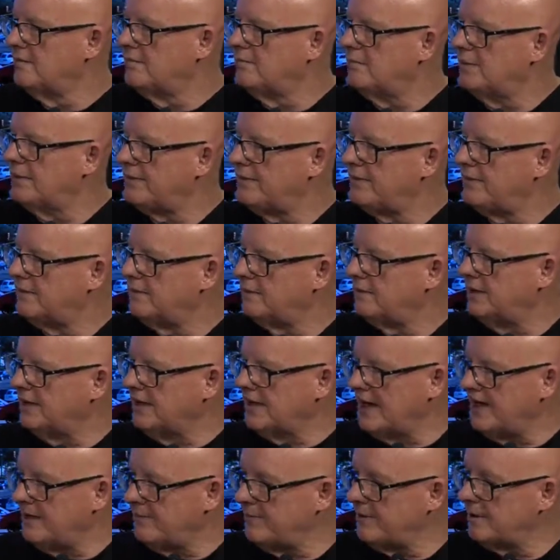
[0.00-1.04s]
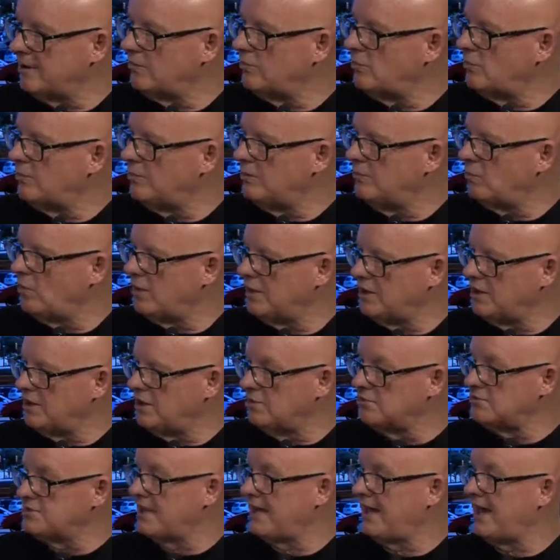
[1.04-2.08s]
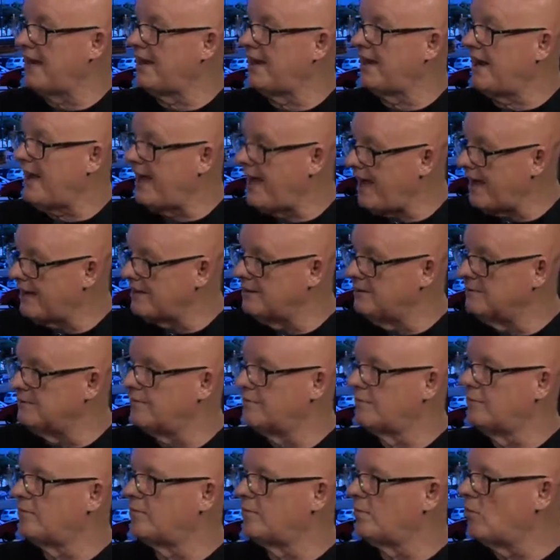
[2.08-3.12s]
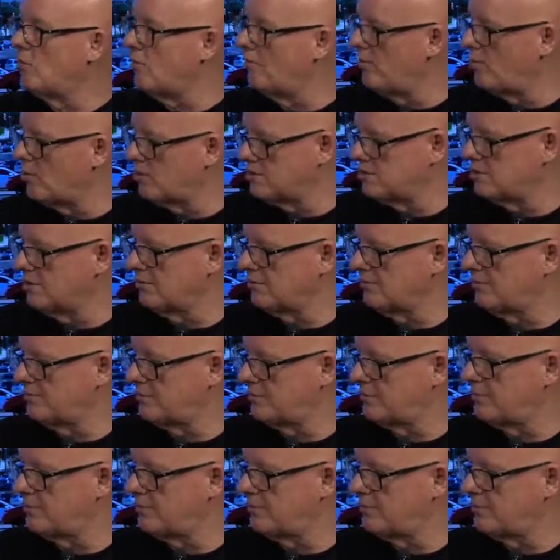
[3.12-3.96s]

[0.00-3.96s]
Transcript: but he hadn't been on one in years that had an active pro-abortion group or